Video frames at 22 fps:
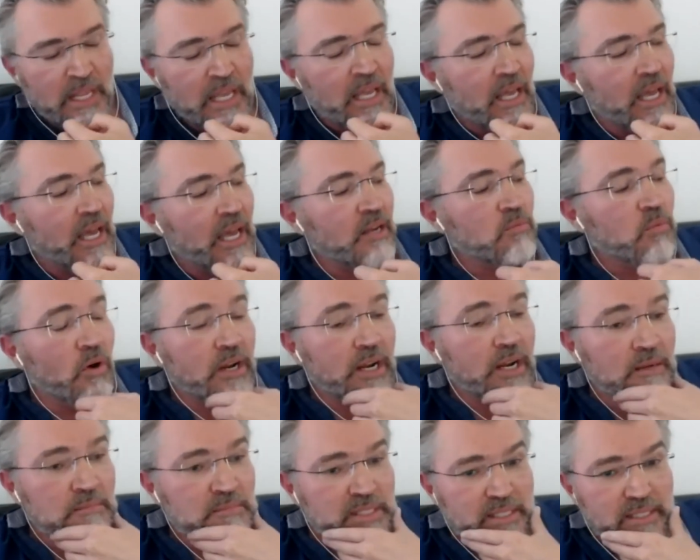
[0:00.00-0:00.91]
And what
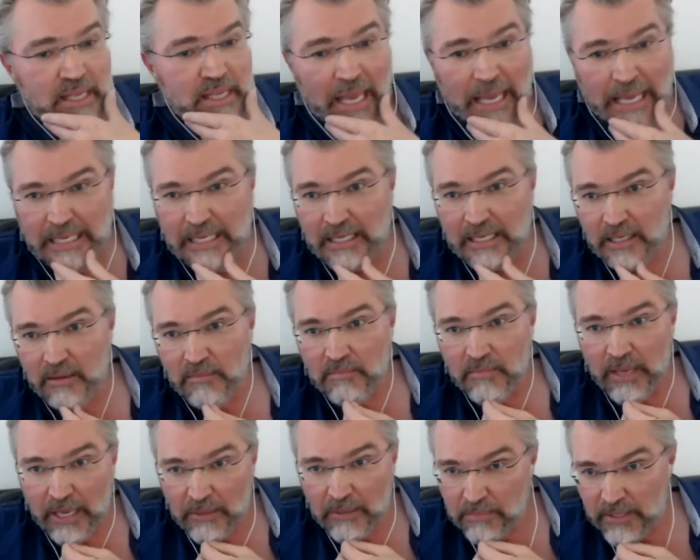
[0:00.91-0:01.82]
I'm saying
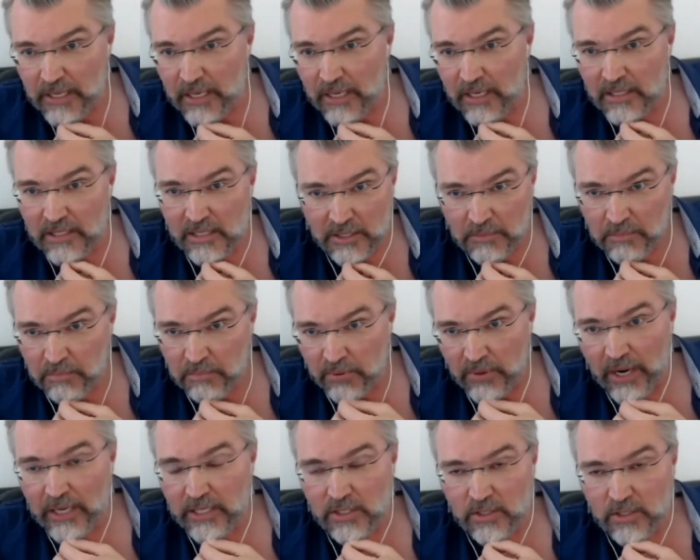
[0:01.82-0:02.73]
may be a
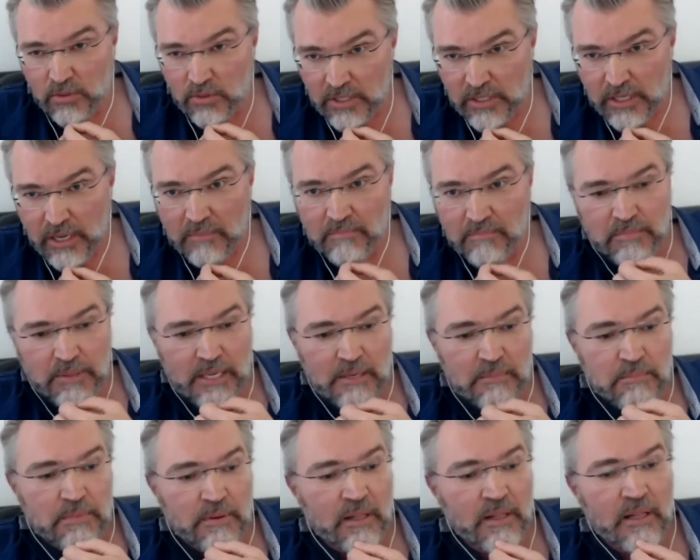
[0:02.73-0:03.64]
surprise to some
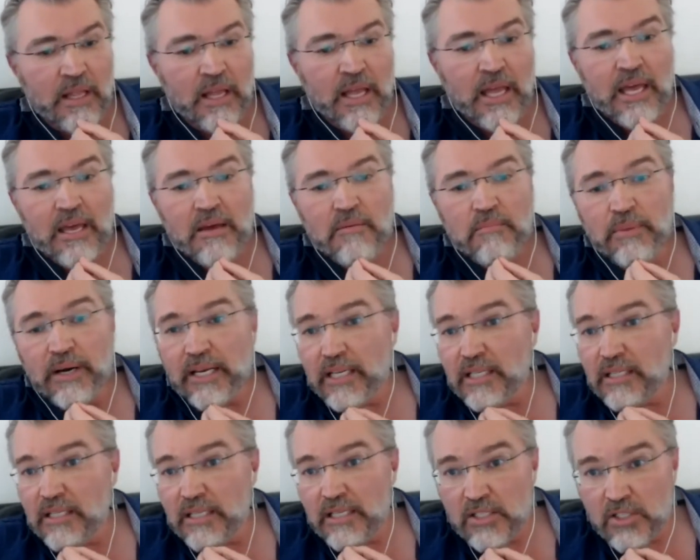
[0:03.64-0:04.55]
people, but
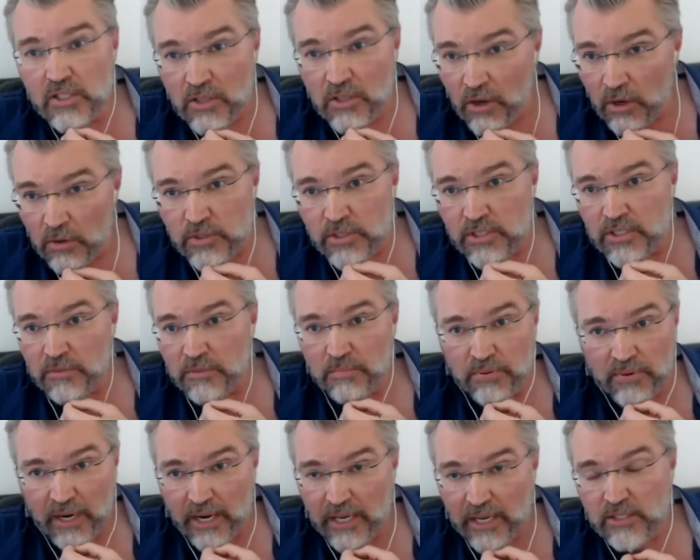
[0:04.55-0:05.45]
it is no
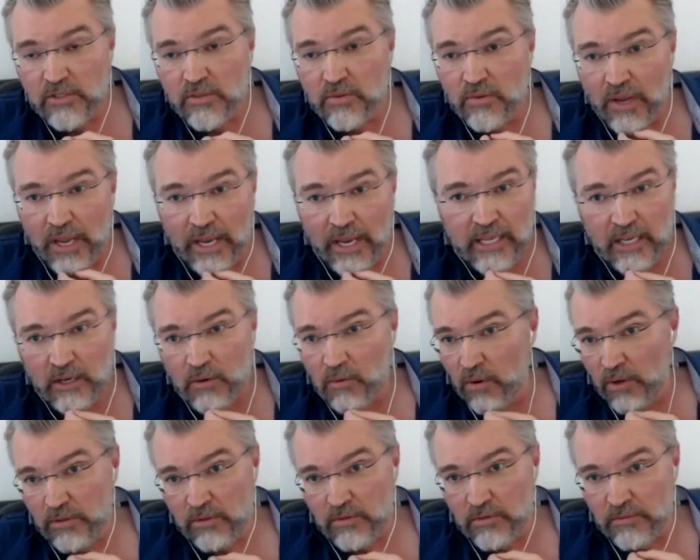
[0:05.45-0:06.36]
surprise to any
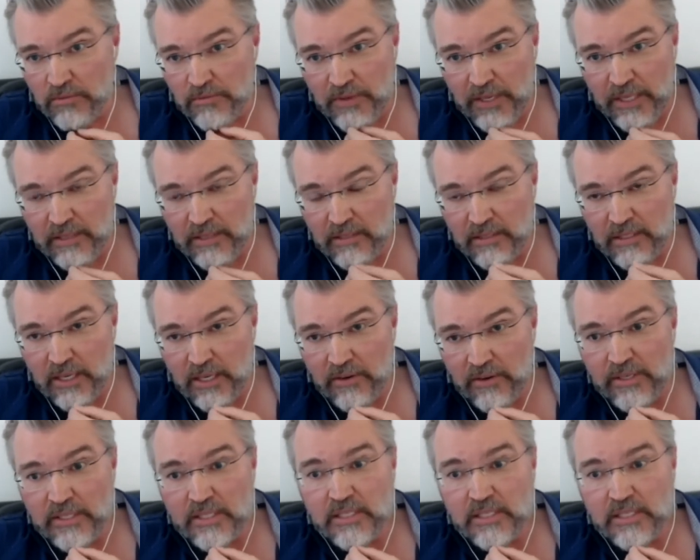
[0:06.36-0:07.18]
quantum field theorists.